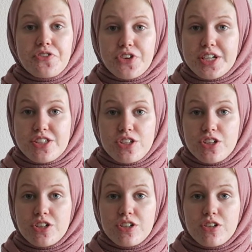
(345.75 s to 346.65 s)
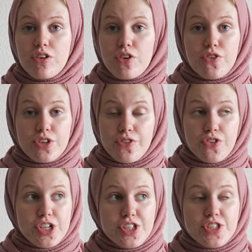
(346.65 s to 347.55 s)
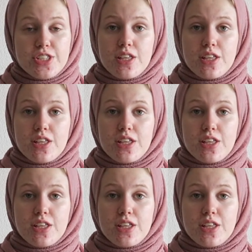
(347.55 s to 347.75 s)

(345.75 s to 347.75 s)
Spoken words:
freezer or the fridge,